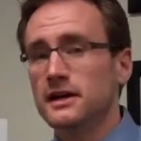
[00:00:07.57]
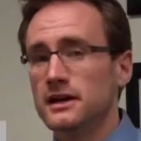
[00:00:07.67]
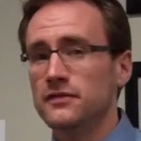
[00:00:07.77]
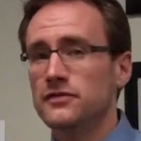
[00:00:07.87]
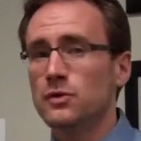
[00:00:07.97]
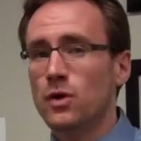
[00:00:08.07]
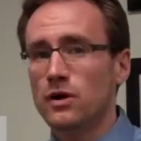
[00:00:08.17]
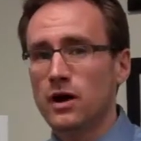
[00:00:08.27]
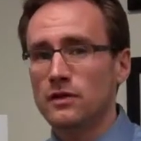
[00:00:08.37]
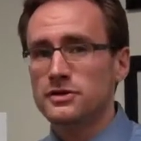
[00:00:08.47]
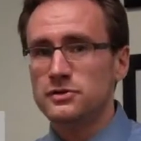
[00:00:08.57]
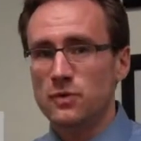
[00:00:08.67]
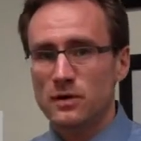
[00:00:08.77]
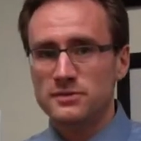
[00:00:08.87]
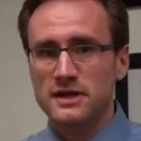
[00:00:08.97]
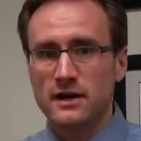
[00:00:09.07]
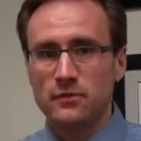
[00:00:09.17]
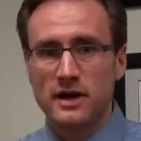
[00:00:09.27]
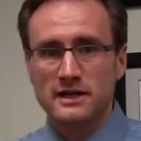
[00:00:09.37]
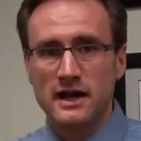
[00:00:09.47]
If you are on this
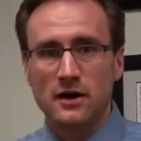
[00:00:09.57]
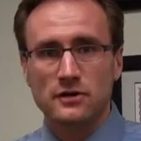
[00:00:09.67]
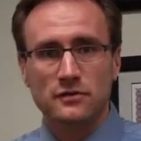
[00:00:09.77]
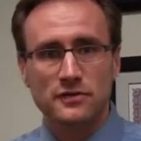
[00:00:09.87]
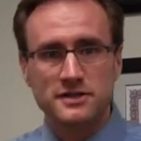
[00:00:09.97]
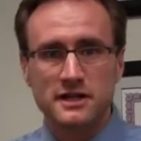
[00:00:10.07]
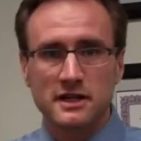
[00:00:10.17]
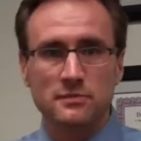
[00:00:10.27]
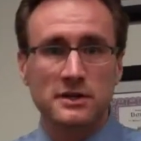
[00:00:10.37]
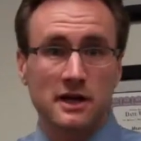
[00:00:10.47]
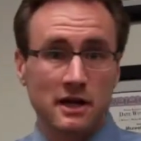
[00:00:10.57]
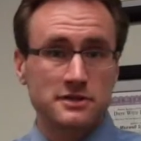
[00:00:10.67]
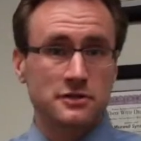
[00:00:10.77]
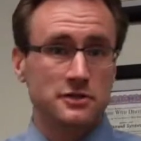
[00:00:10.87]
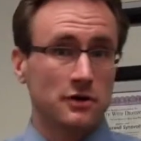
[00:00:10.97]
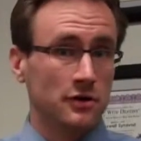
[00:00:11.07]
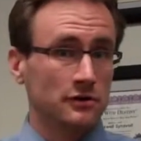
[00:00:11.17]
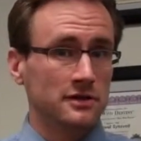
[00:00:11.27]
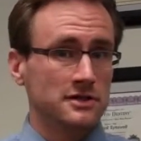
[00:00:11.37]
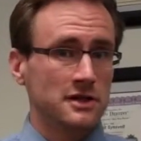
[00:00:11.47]
website right now, you're visiting it because you're
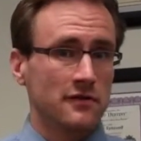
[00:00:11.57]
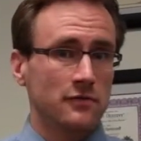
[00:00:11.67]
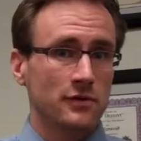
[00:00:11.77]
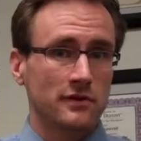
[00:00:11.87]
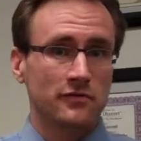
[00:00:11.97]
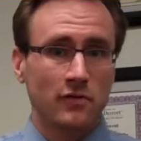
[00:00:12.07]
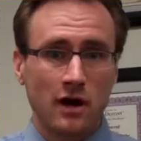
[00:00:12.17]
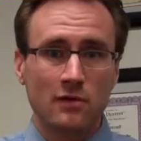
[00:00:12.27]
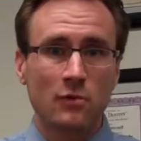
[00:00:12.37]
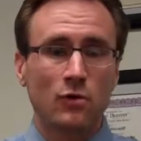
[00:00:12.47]
currently suffering from,